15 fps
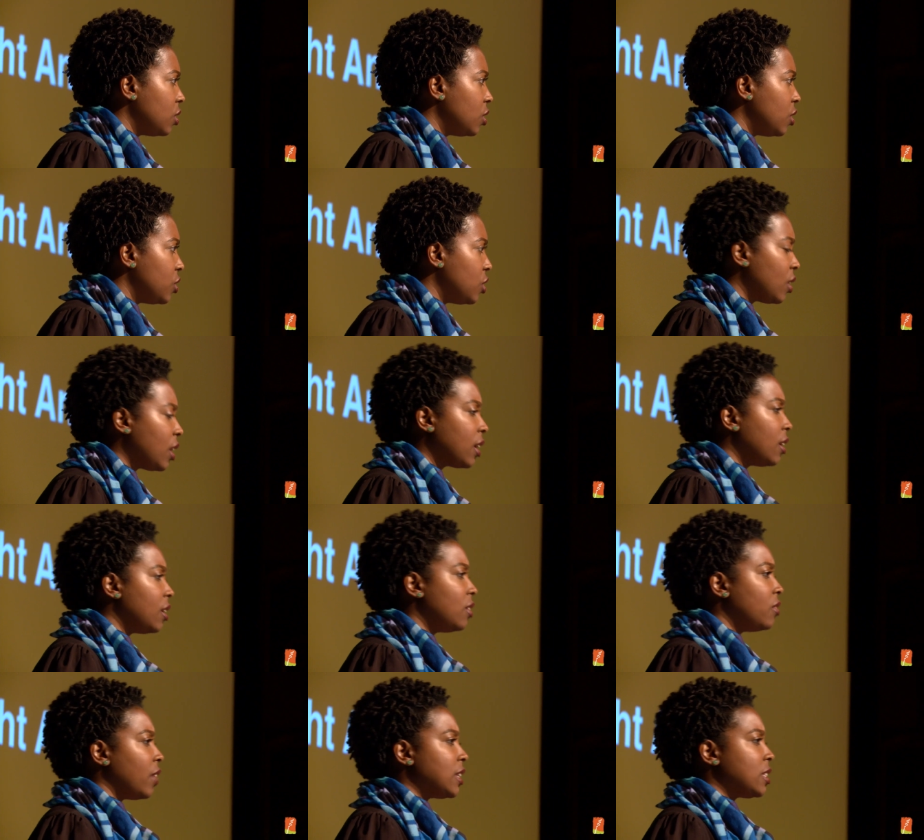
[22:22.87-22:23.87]
You're not going to
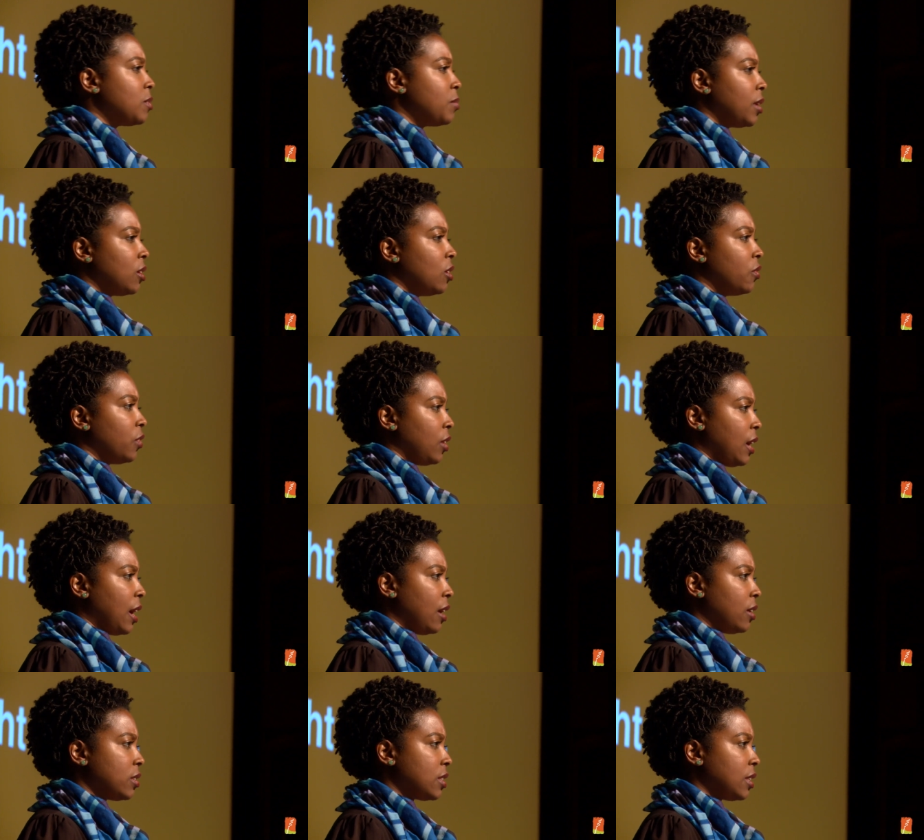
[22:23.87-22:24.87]
invite somebody over your
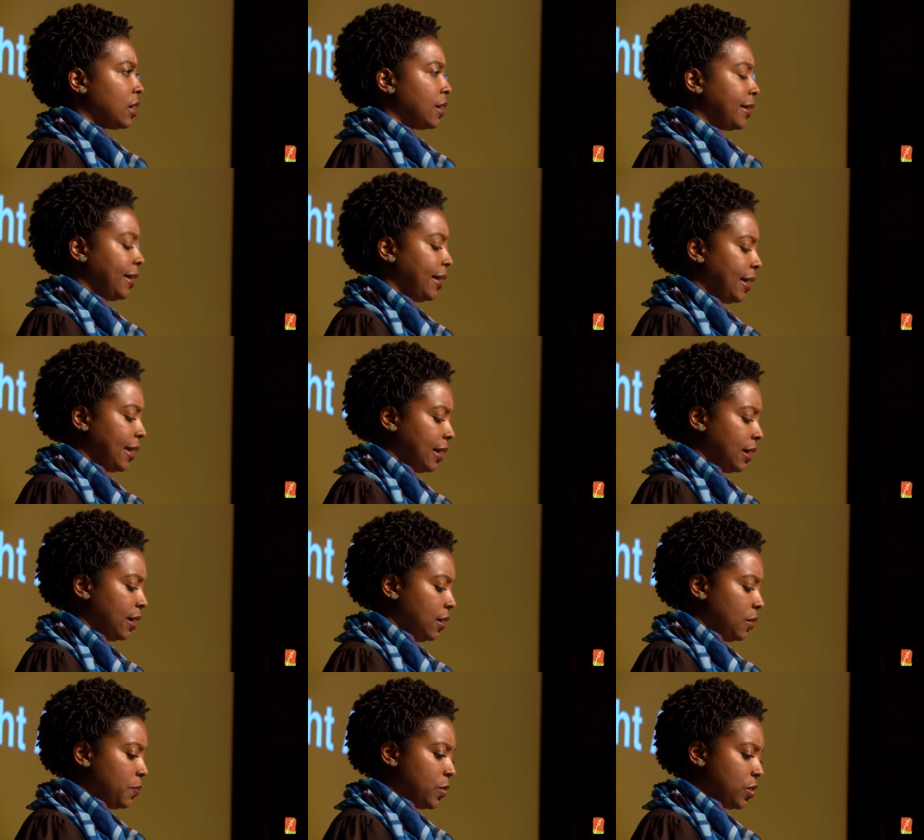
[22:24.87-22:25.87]
house like, hey,
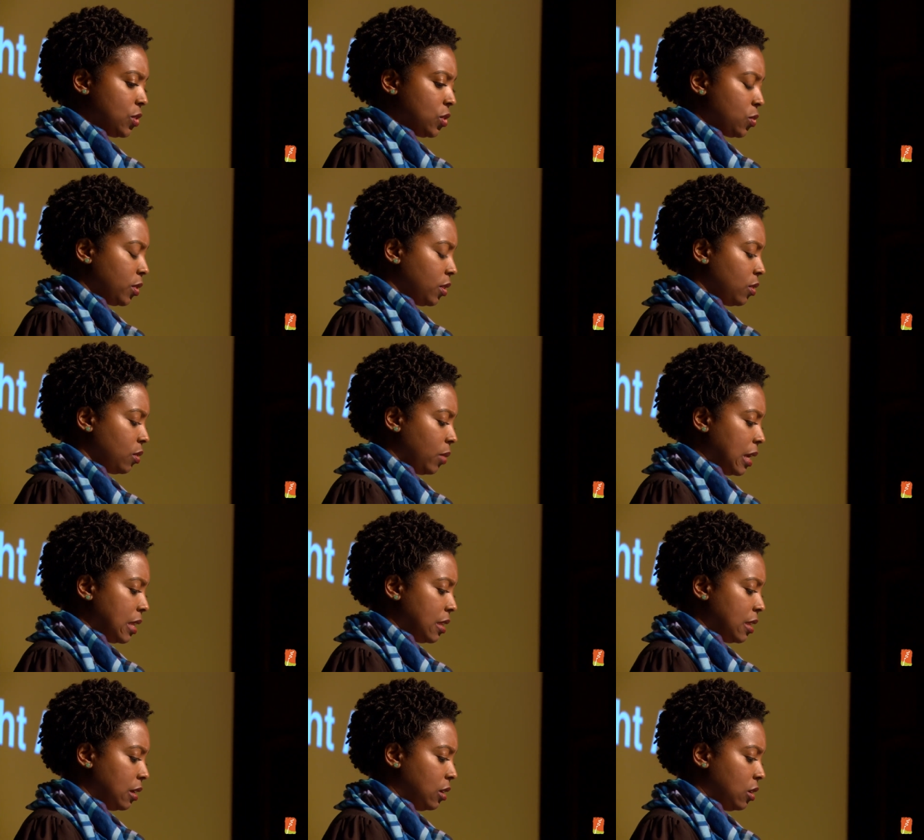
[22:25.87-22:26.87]
this is really the right
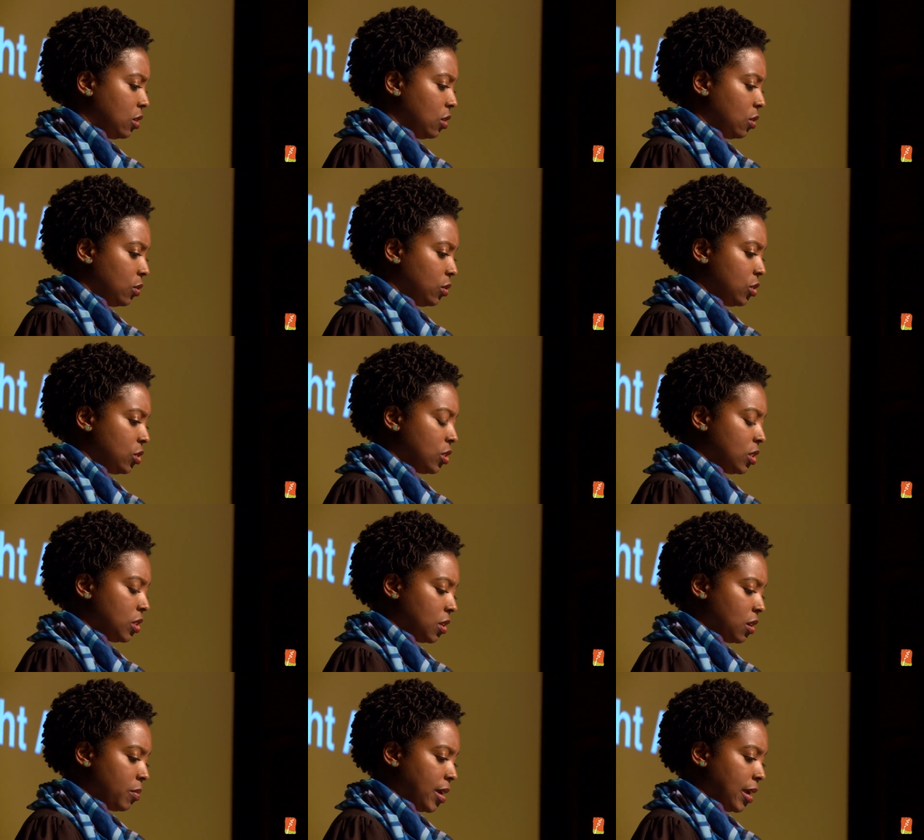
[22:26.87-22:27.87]
thing to do. You should
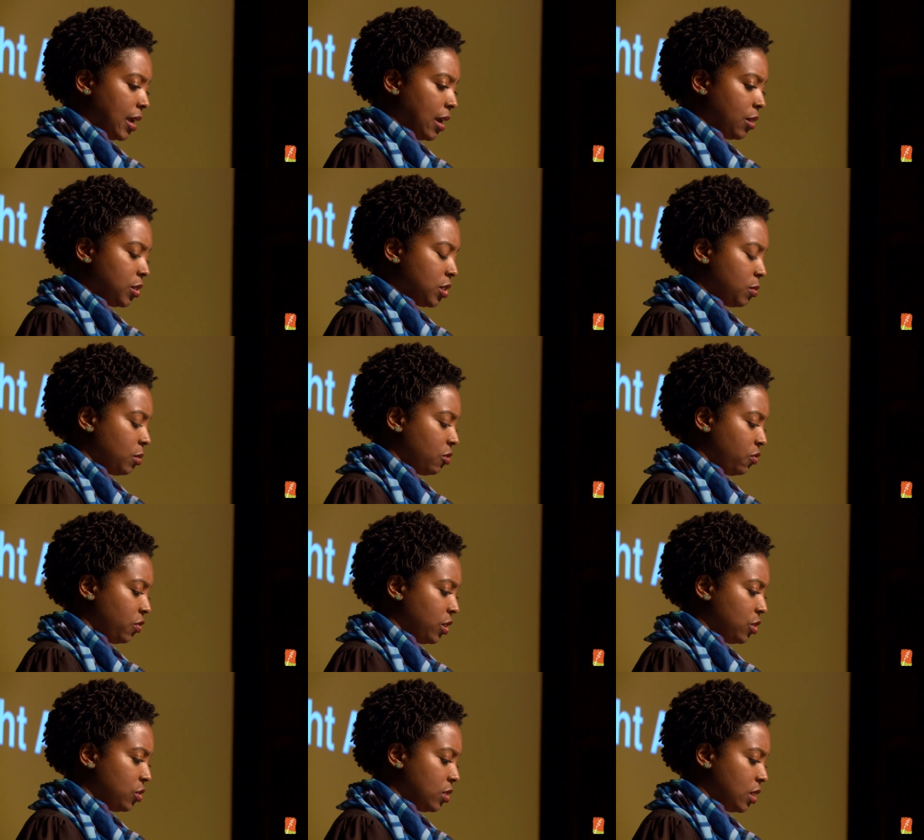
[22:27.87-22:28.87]
sit on my couch. I'm going to
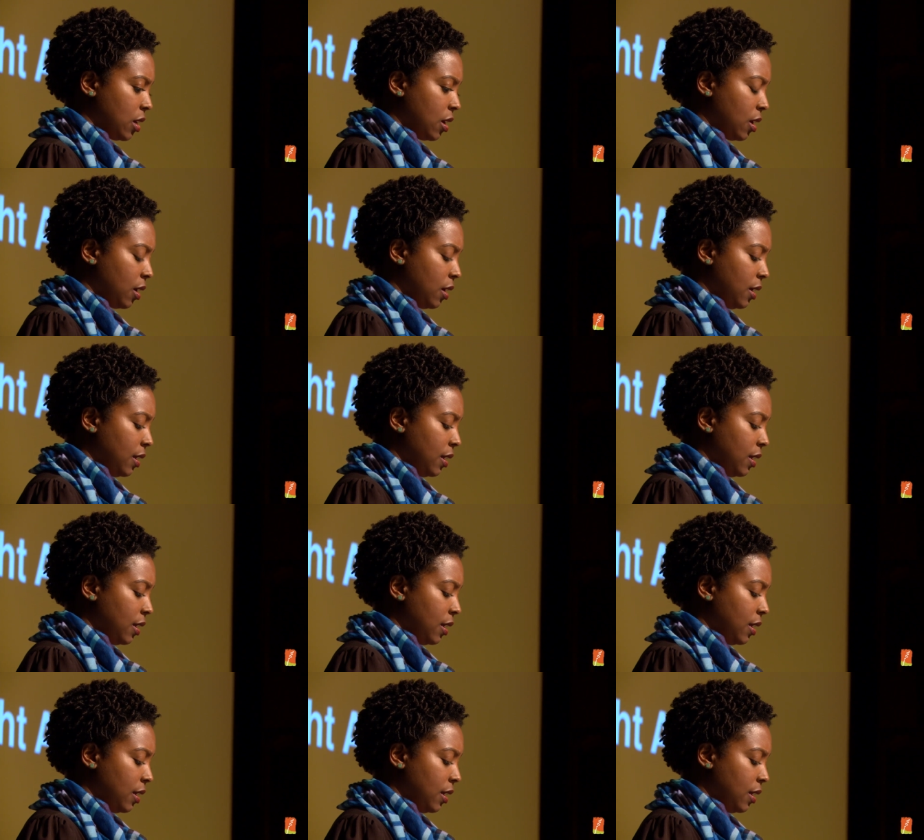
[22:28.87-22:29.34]
feed you dinner,